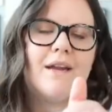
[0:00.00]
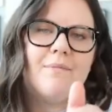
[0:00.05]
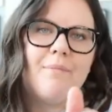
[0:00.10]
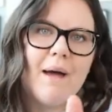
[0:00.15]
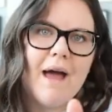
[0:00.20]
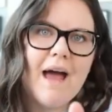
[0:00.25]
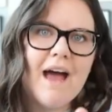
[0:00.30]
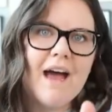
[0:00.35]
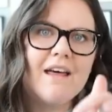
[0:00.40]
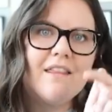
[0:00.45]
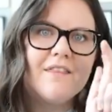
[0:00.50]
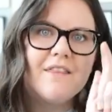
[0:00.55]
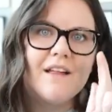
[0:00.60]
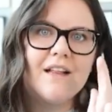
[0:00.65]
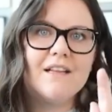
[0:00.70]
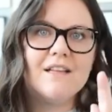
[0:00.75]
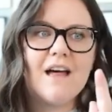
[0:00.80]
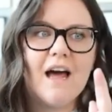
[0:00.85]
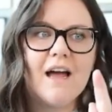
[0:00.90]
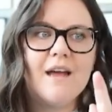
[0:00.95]
path,
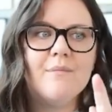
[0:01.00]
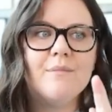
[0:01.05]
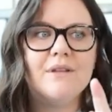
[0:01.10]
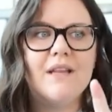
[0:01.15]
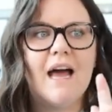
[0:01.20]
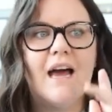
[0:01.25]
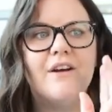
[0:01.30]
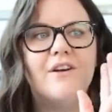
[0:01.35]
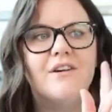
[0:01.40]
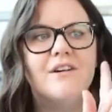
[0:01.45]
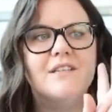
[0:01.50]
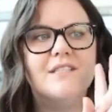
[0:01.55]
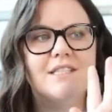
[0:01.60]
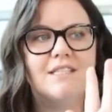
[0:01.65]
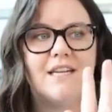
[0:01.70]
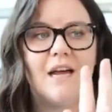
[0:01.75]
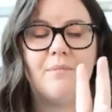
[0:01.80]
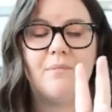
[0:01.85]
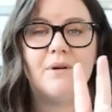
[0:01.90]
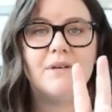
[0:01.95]
climb ladder,
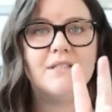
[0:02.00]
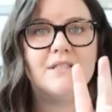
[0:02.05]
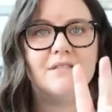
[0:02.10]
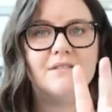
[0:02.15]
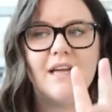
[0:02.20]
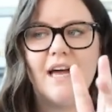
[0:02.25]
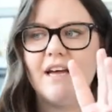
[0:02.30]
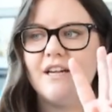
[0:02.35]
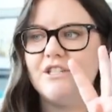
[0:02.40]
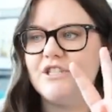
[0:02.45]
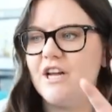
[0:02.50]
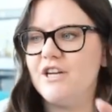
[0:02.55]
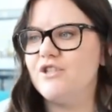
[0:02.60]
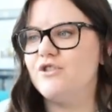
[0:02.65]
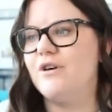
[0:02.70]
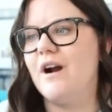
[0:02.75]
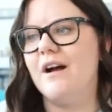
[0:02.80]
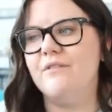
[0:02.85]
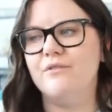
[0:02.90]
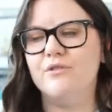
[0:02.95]
step onto ledge, and
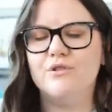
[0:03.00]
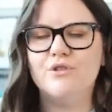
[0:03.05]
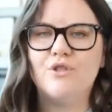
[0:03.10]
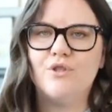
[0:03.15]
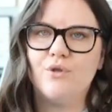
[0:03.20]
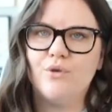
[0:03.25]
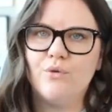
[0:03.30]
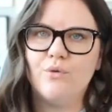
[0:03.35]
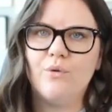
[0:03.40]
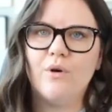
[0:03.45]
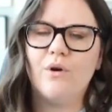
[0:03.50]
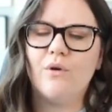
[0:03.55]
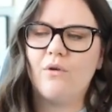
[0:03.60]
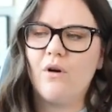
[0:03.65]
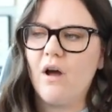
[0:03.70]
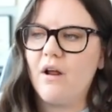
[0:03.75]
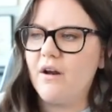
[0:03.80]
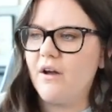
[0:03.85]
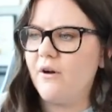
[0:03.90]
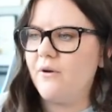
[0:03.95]
travel to
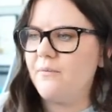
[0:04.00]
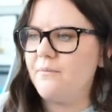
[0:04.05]
grotto.